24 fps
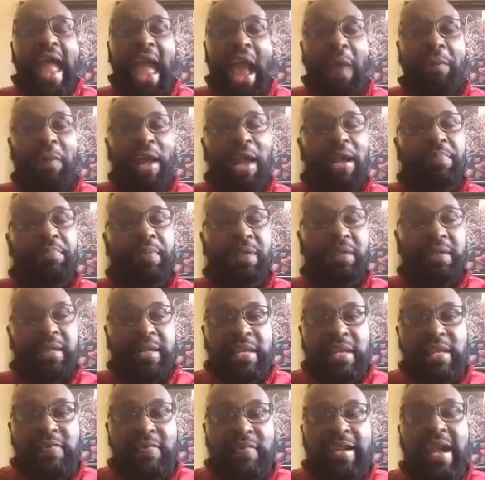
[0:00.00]
and we got to
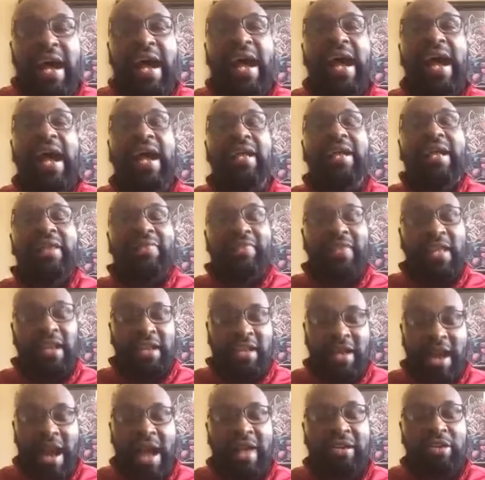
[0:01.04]
believe God
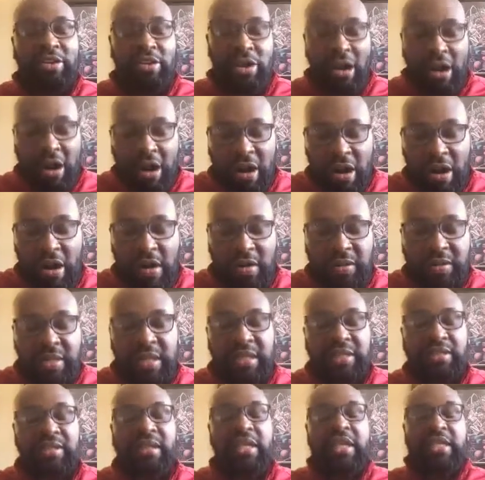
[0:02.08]
that God called
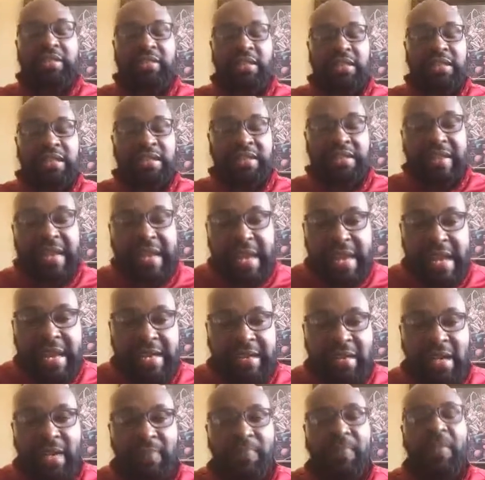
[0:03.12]
us to the
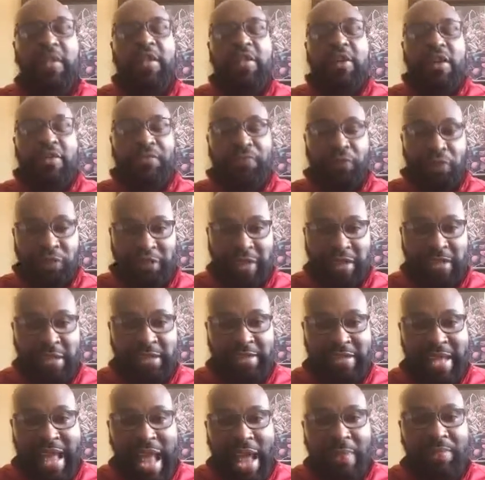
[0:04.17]
kingdom for such a
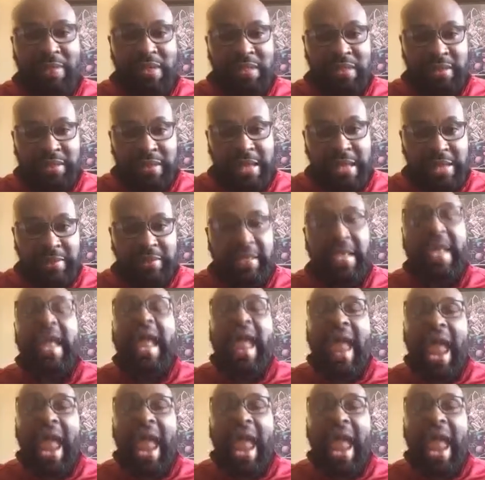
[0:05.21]
time as this,